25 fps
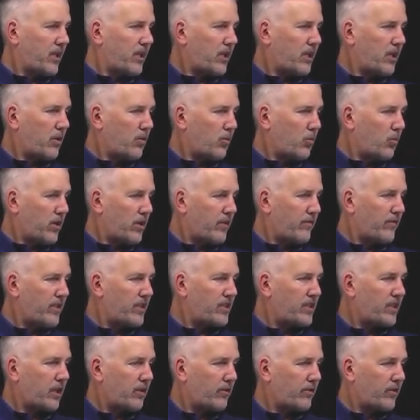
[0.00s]
one of
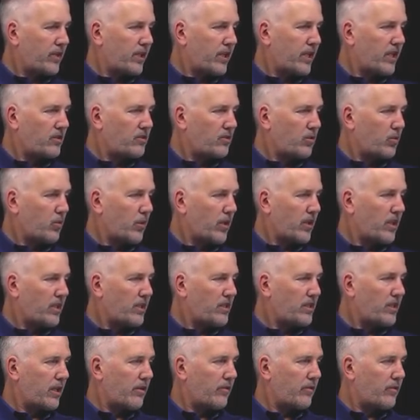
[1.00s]
these Kelvin canceled one of
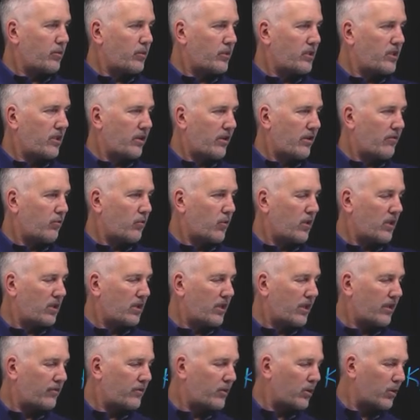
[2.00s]
these Kelvin. We still have one
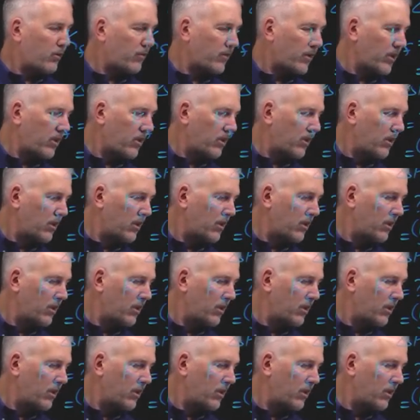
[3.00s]
left over.